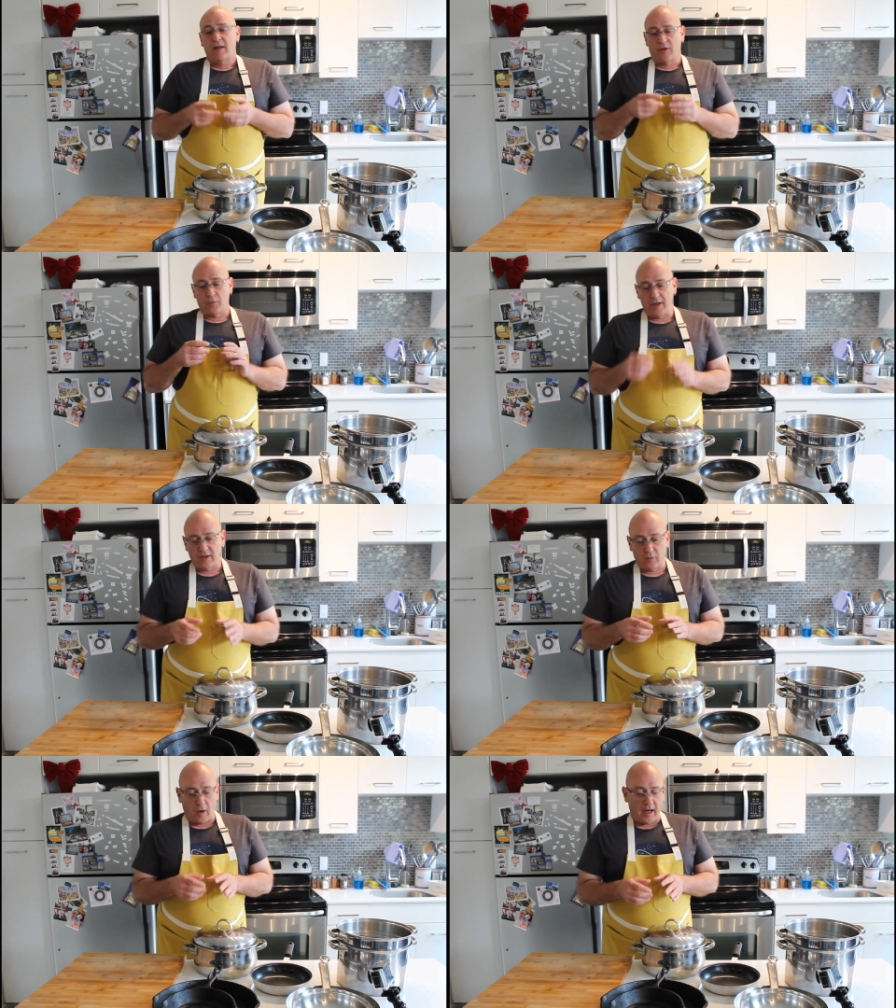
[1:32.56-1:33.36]
The
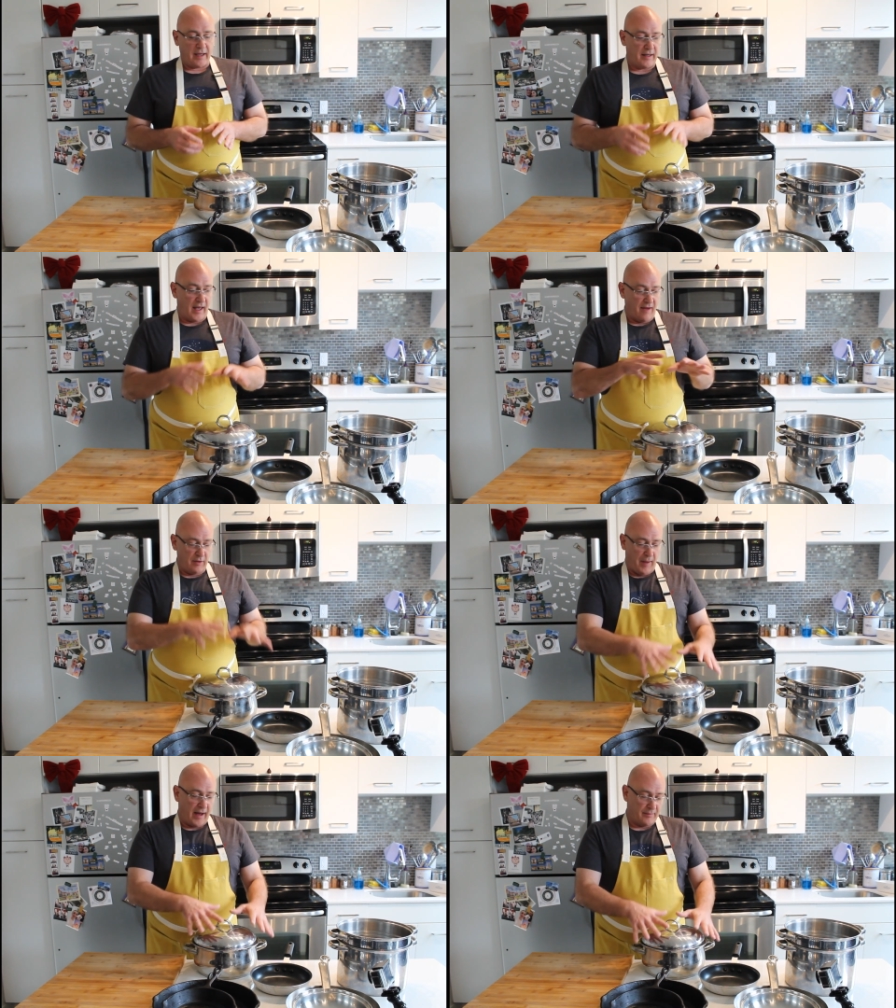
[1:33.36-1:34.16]
reason why a
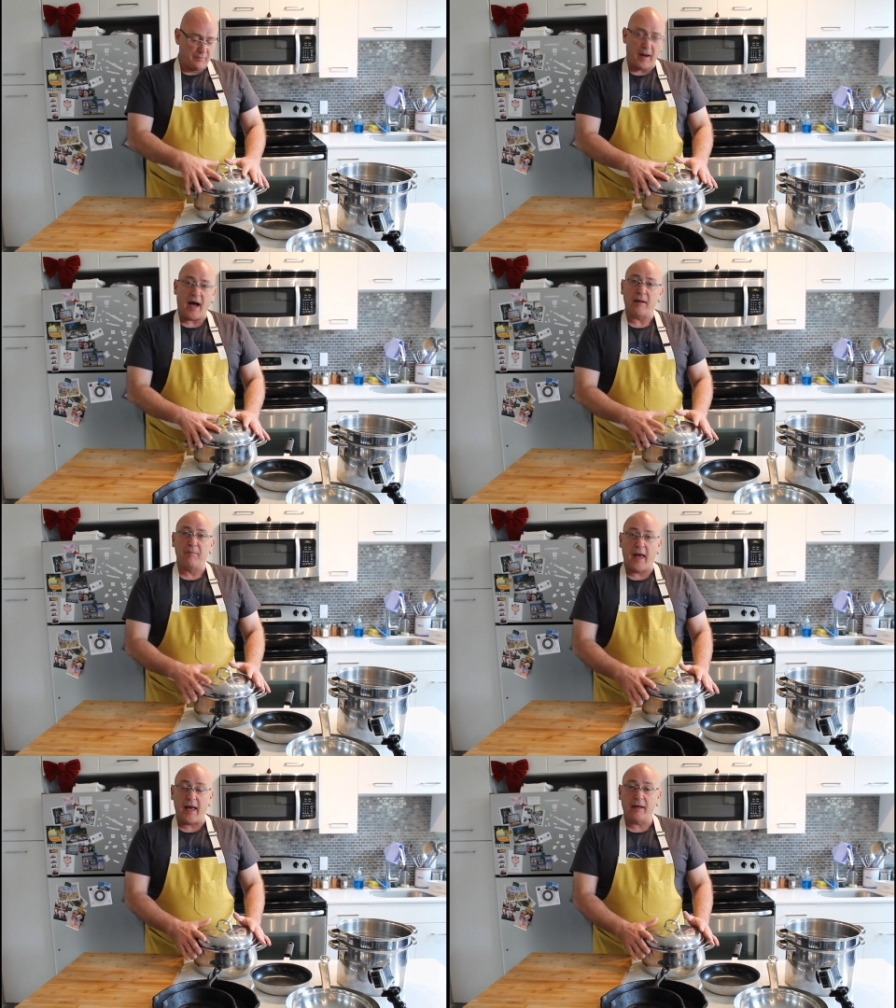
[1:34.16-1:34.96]
heavy bottom pot
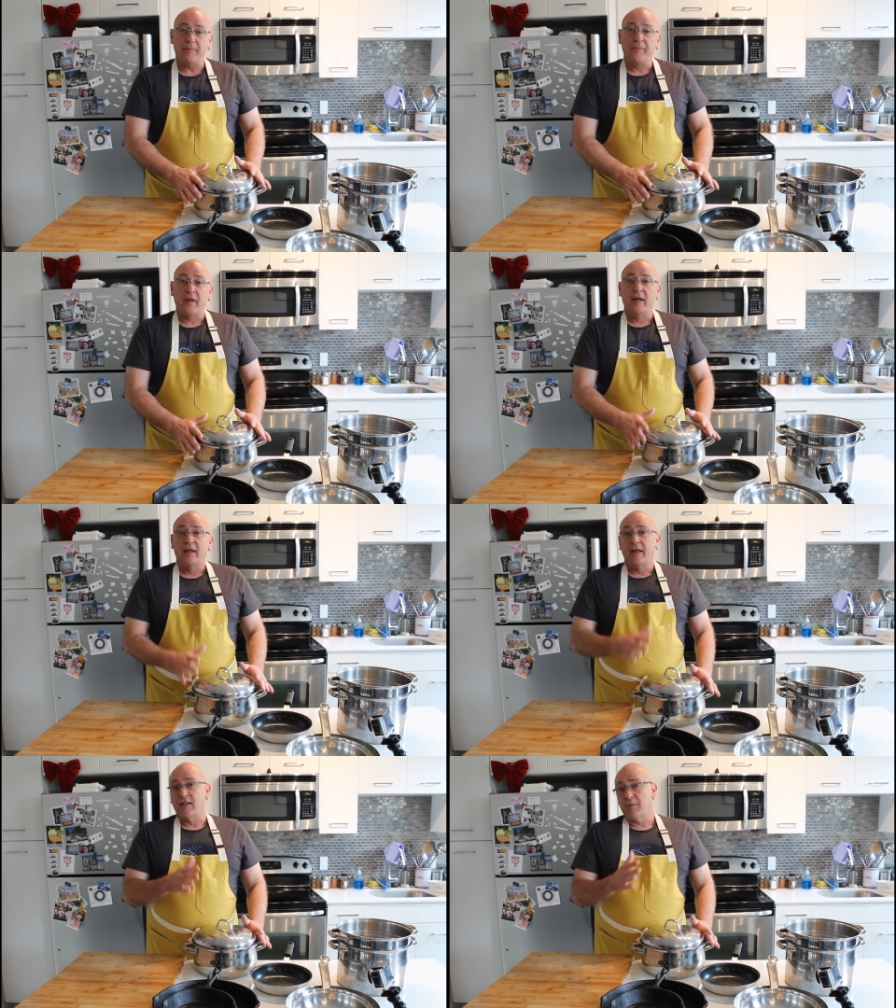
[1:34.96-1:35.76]
and pan
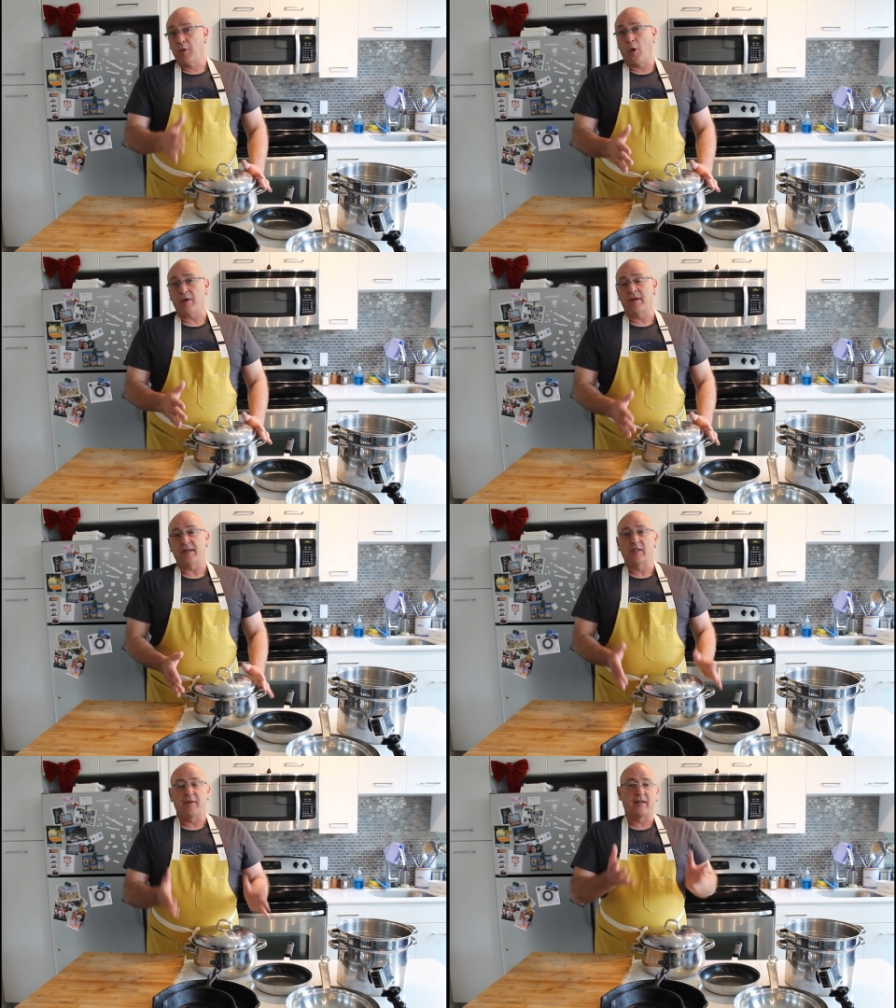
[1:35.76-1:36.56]
is important
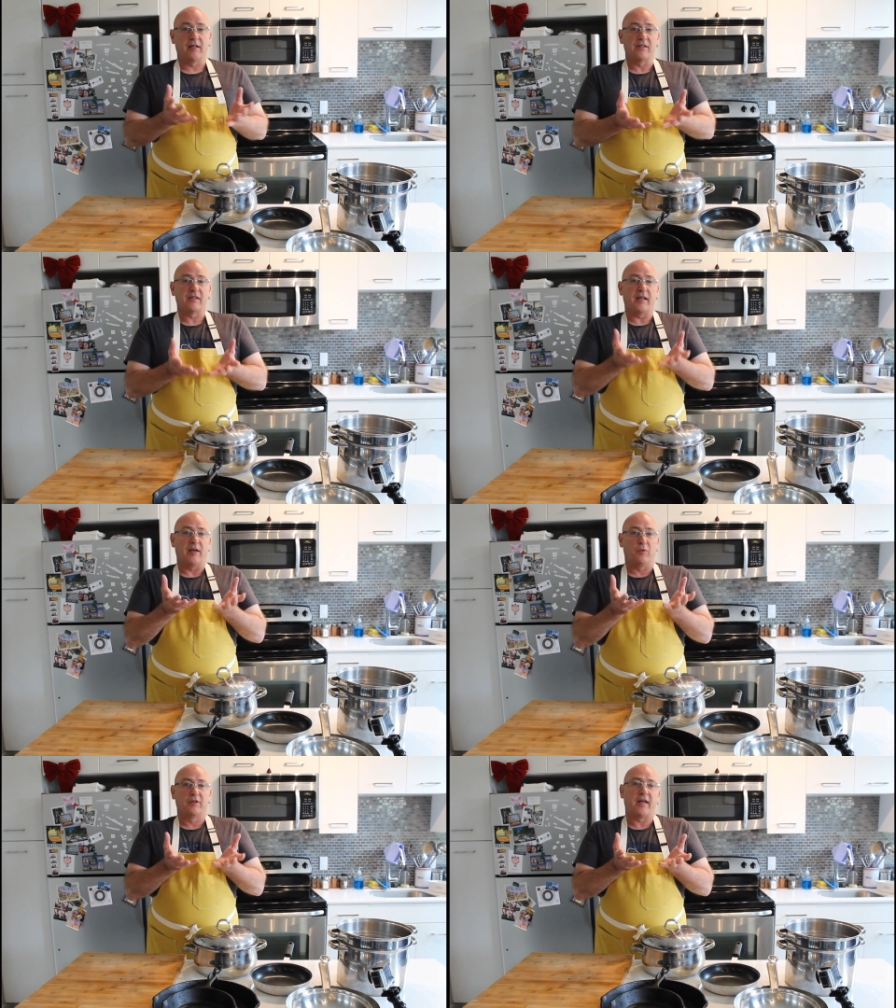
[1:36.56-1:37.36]
is because
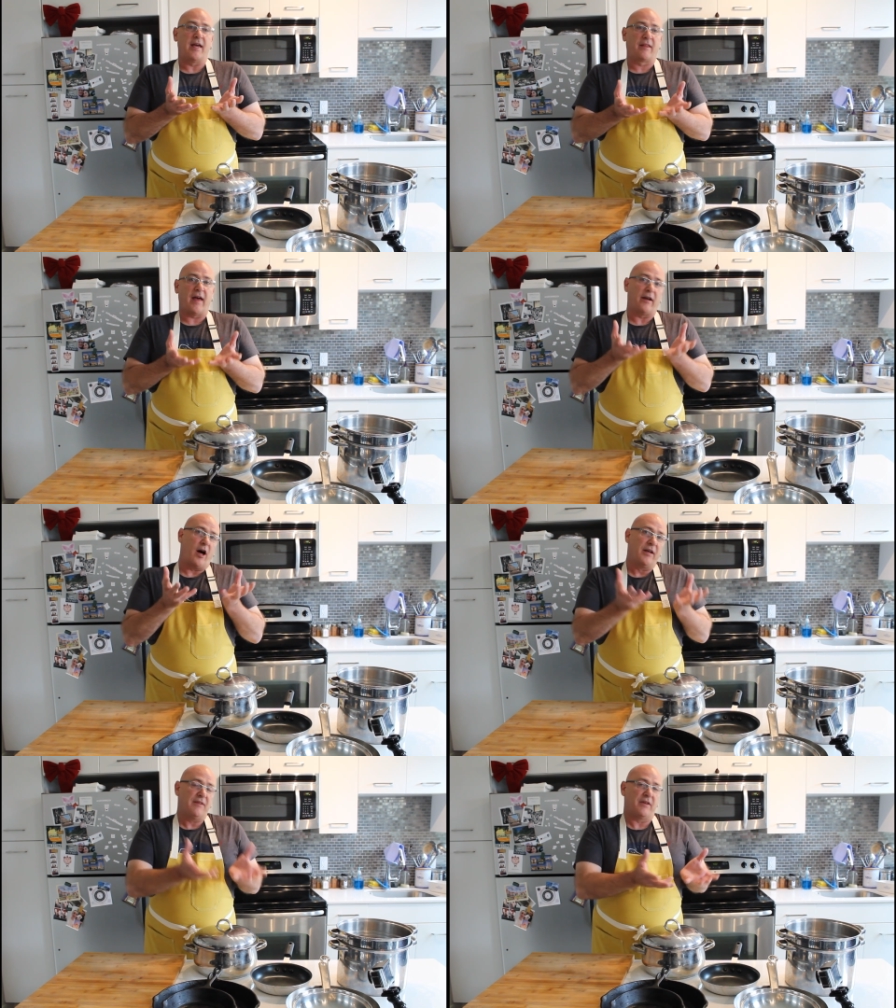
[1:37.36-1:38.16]
it will take that
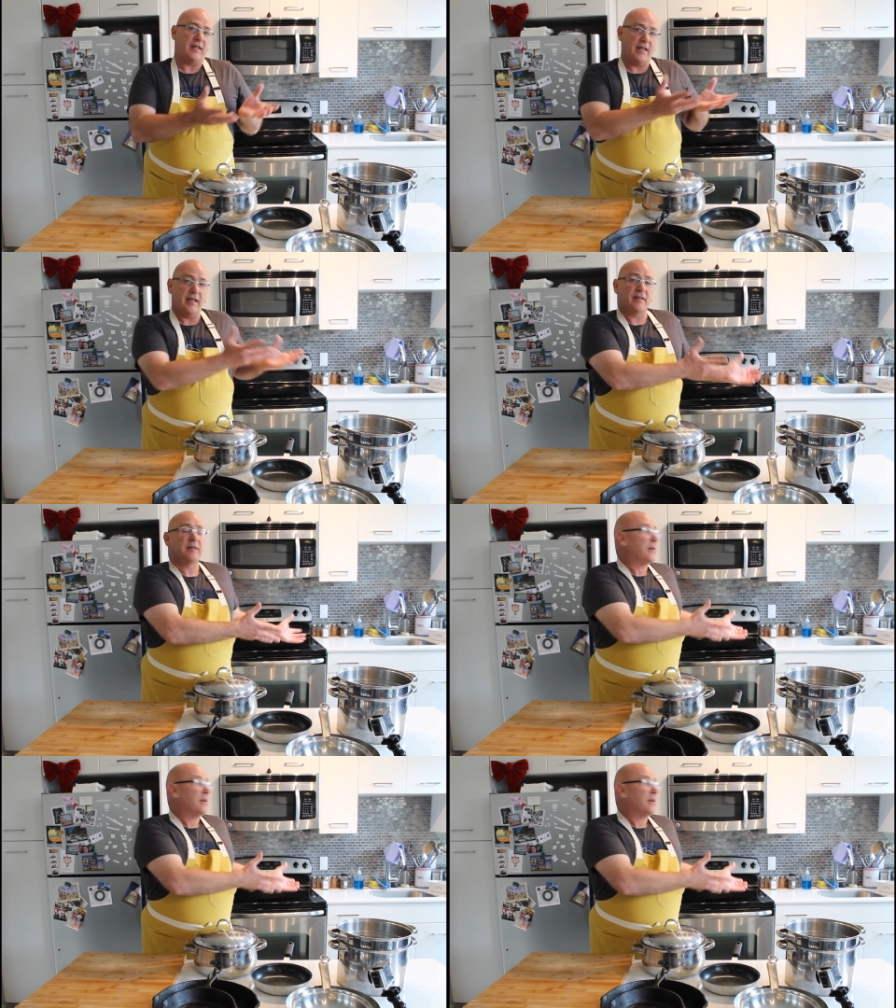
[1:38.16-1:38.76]
uneven heat